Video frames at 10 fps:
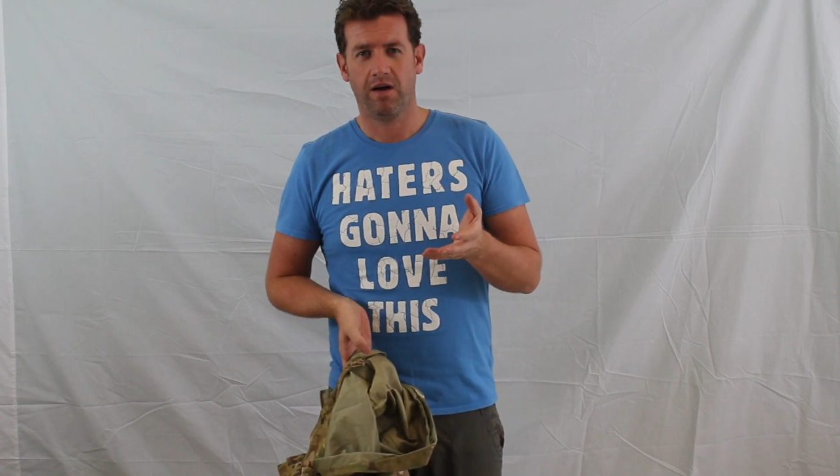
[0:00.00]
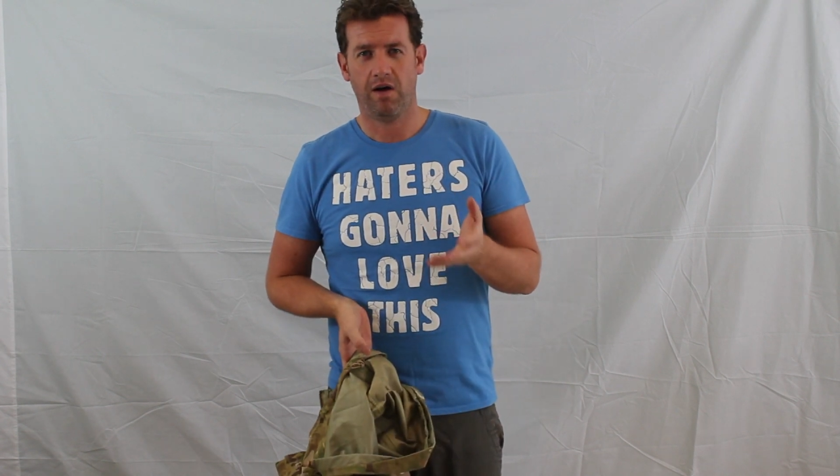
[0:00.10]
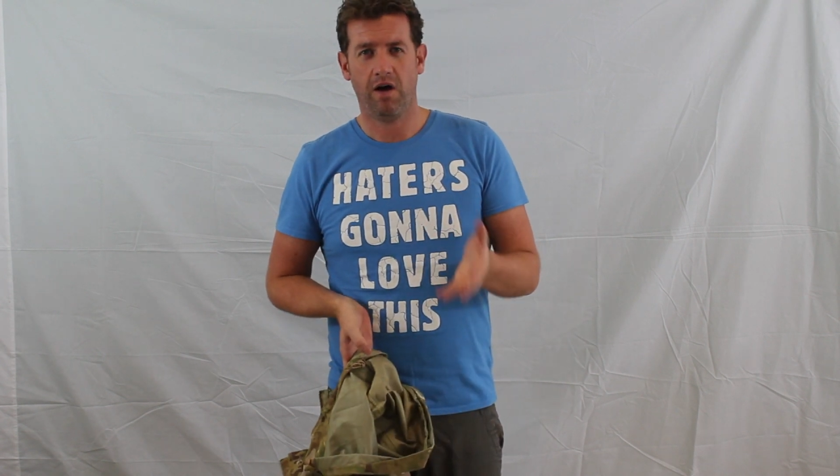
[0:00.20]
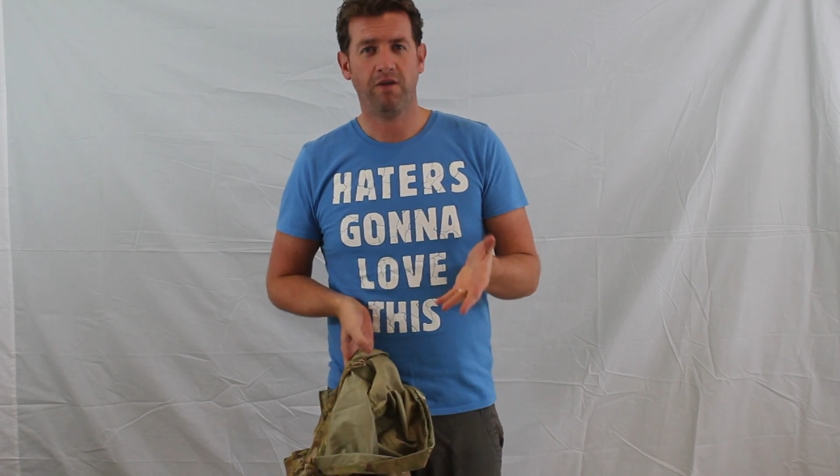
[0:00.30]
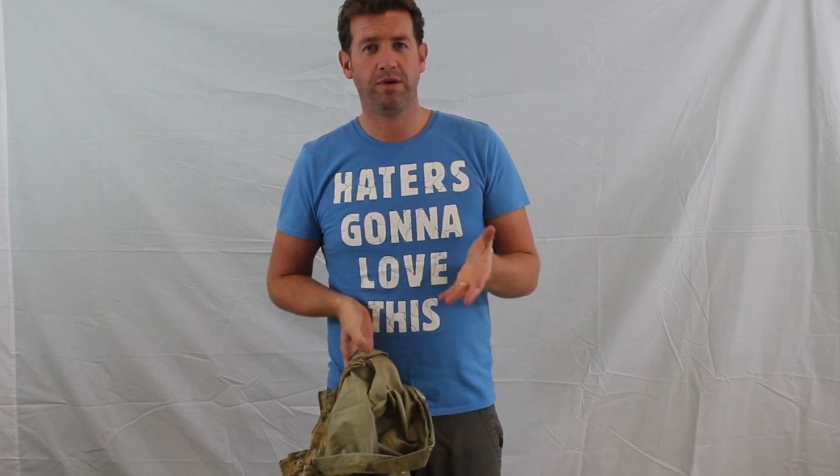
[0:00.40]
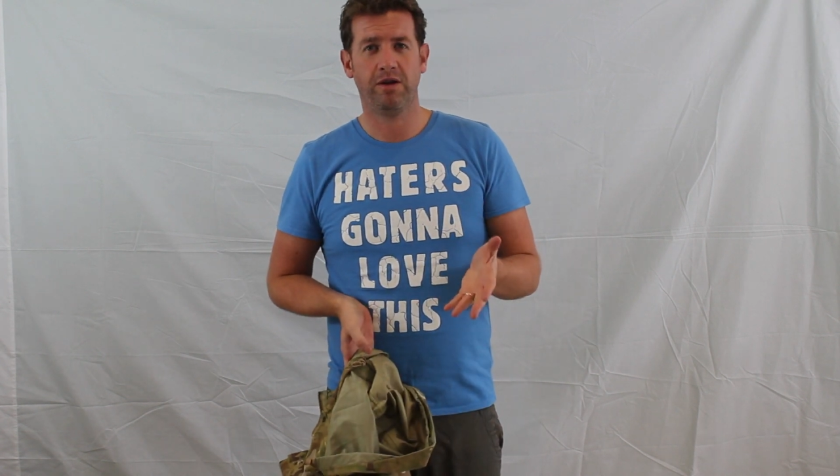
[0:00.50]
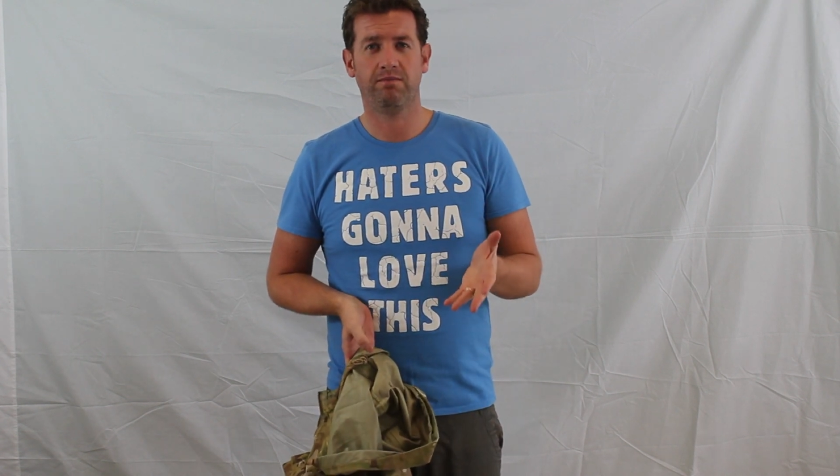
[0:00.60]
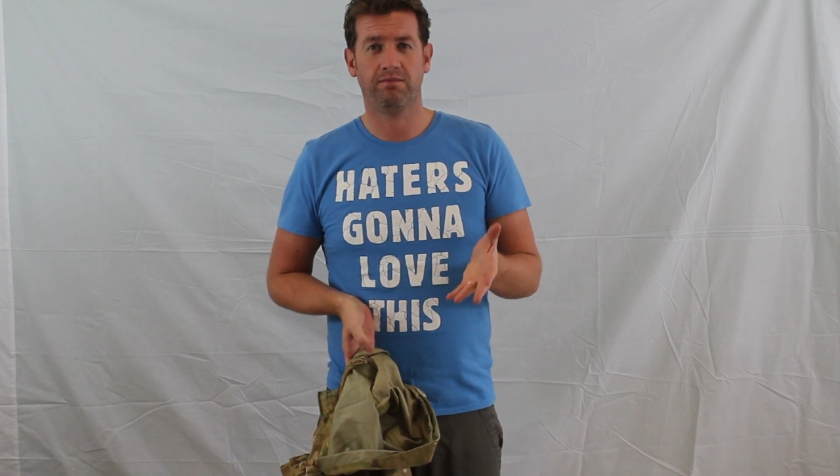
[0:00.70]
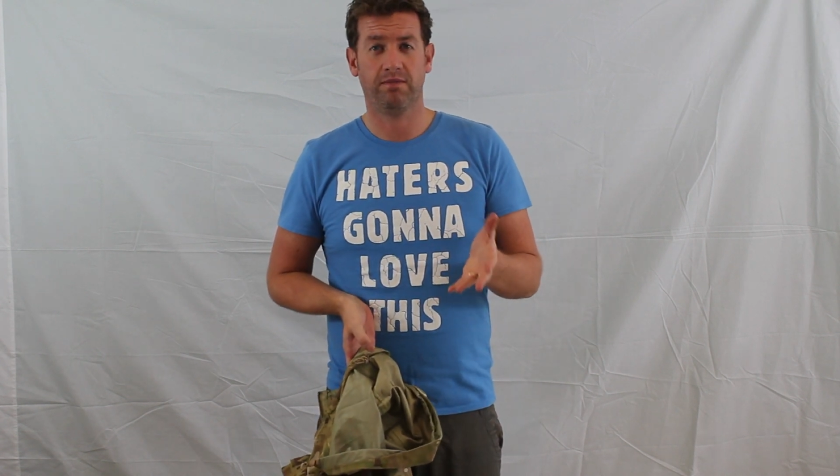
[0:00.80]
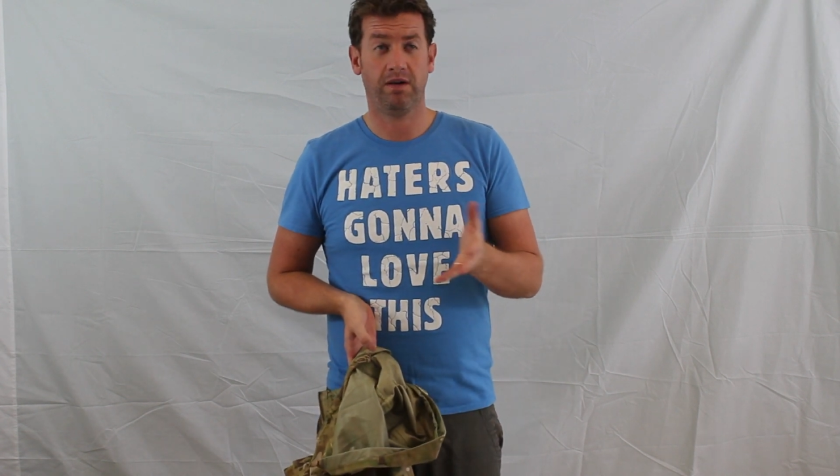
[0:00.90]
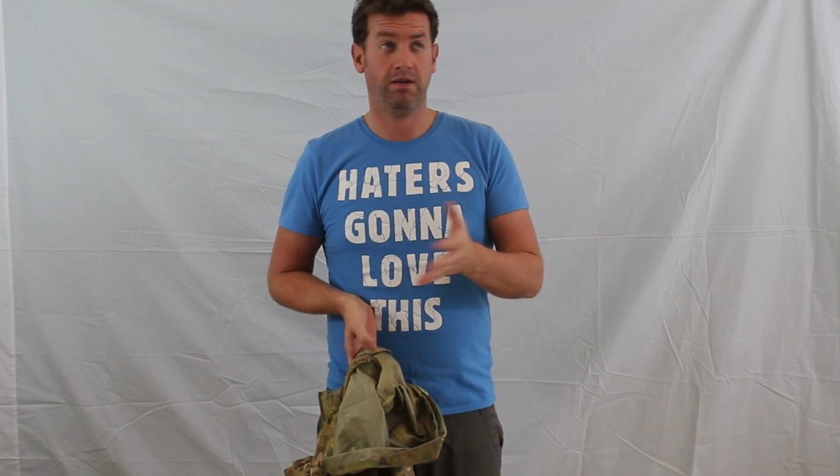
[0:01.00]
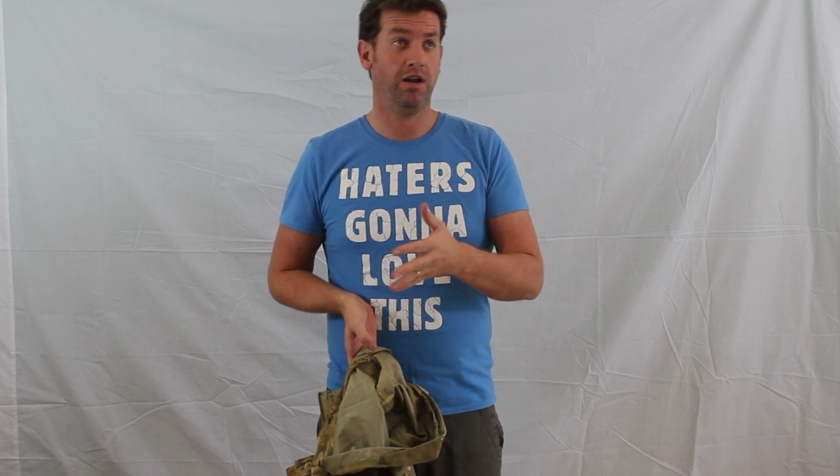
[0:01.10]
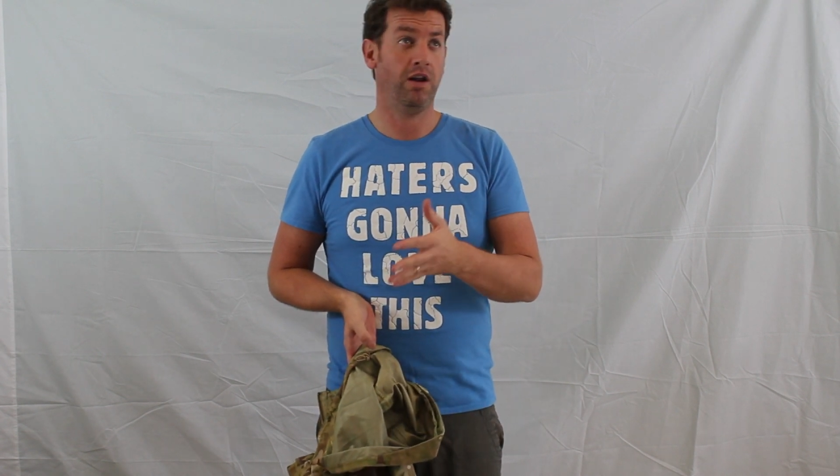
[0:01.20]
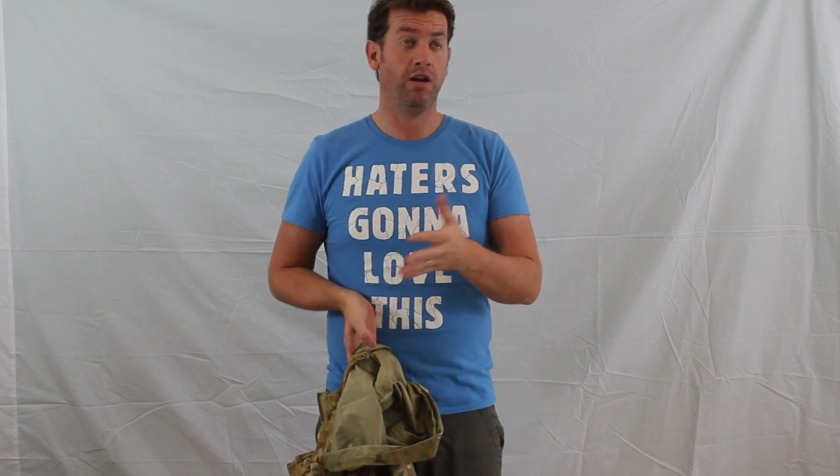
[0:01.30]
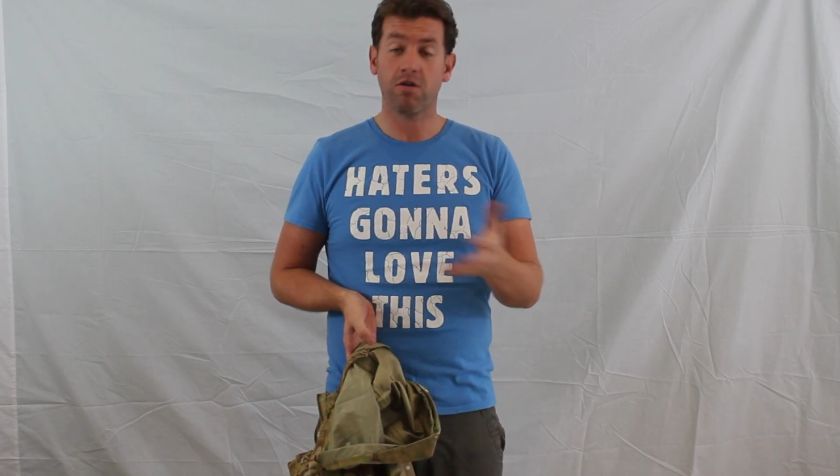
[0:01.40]
I've been
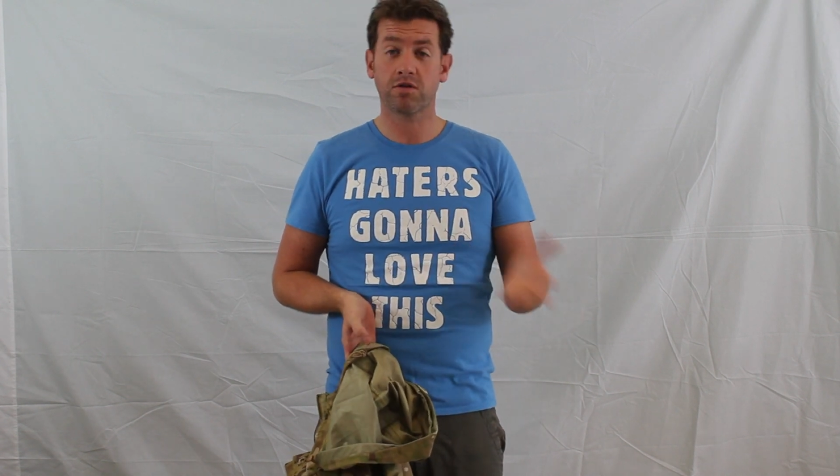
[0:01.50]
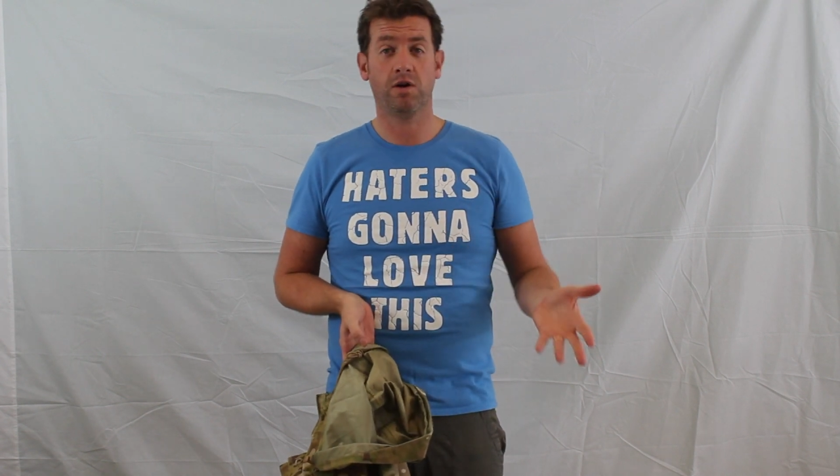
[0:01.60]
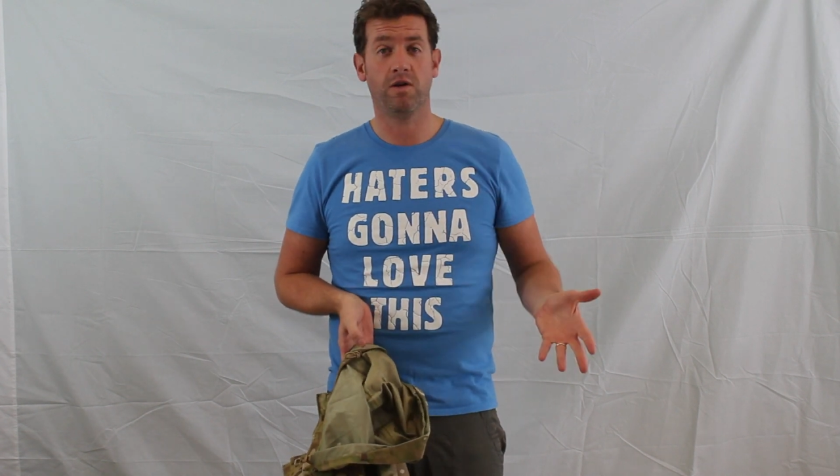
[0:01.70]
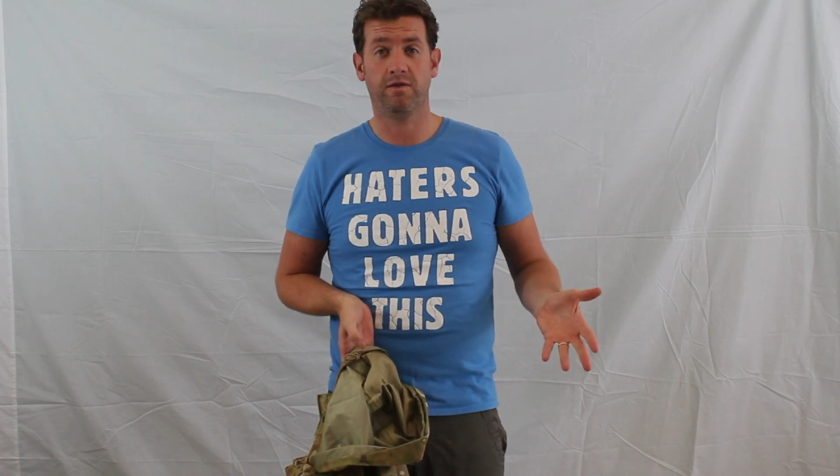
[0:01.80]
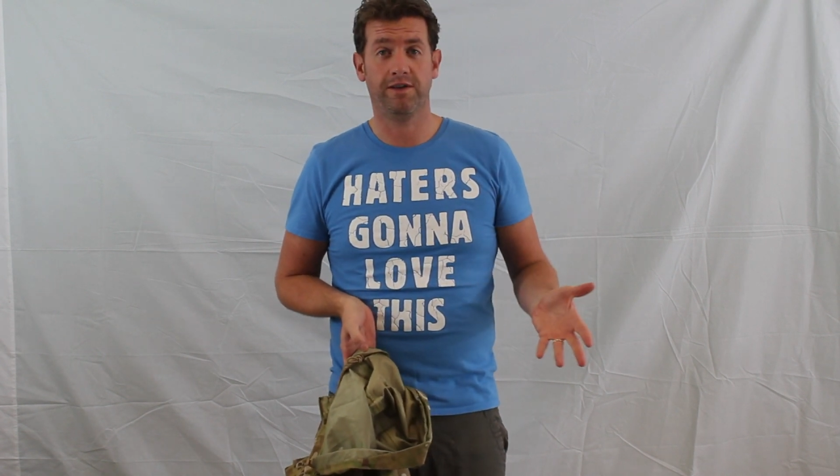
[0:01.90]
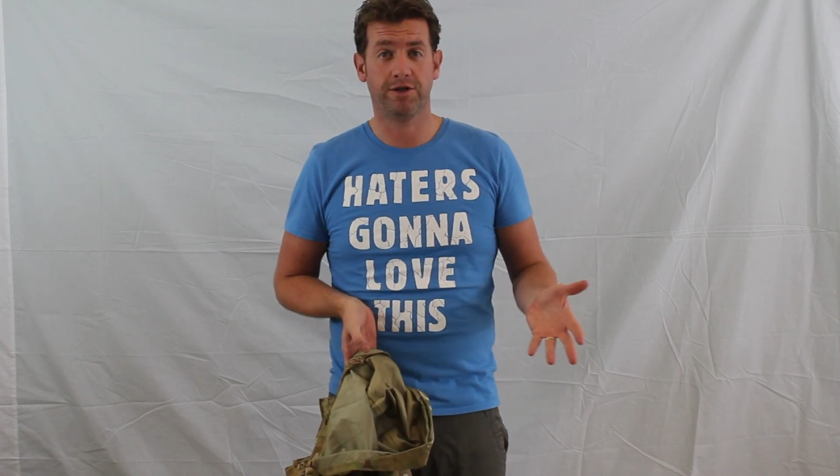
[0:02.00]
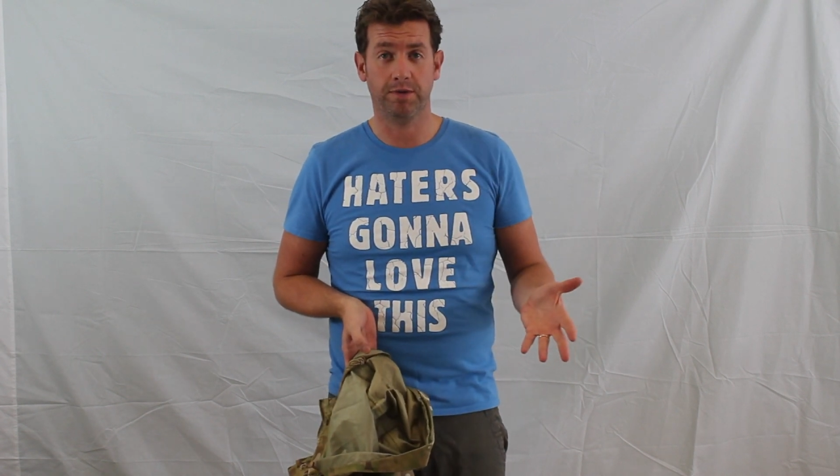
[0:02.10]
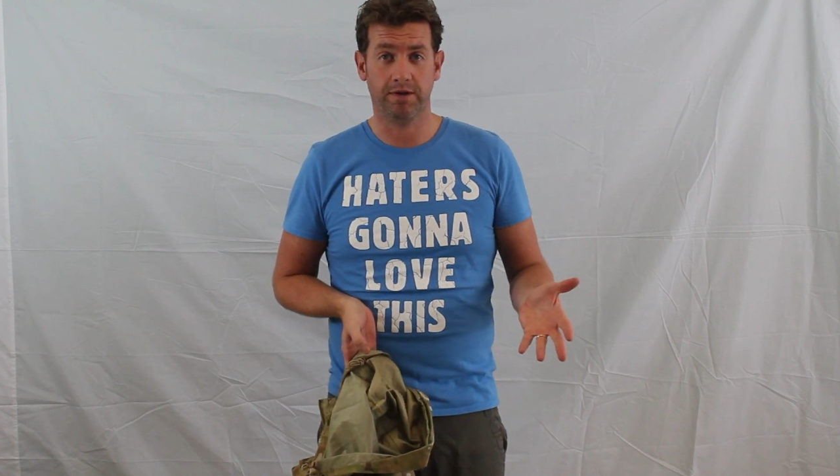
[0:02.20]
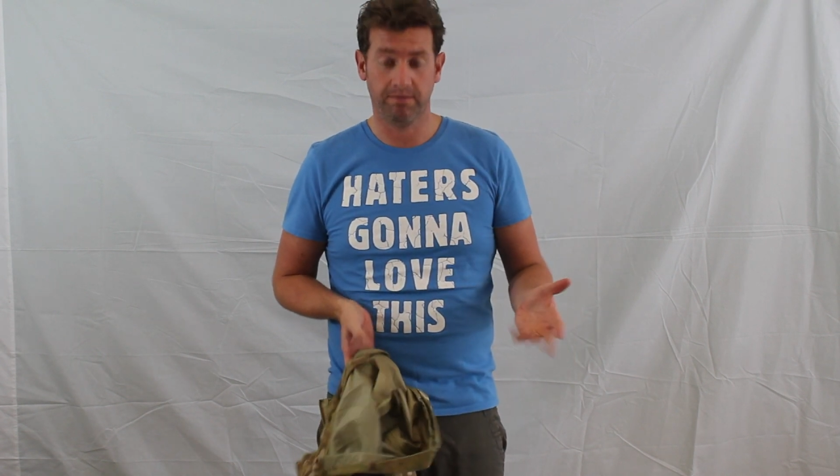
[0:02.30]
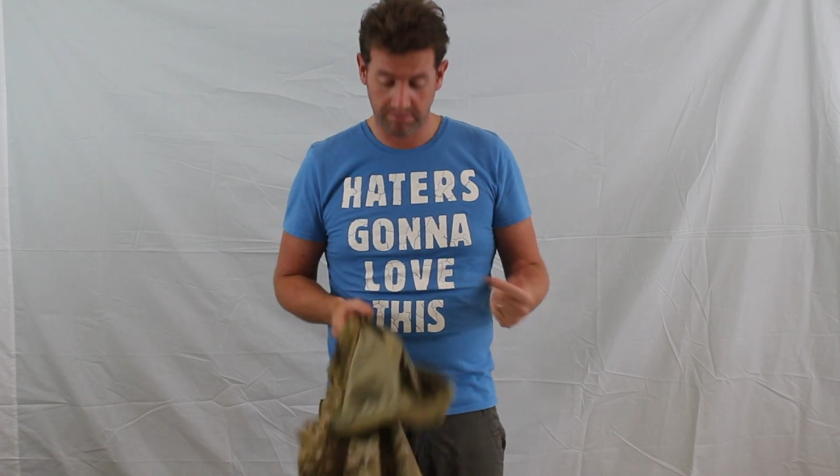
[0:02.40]
a long time fisherman,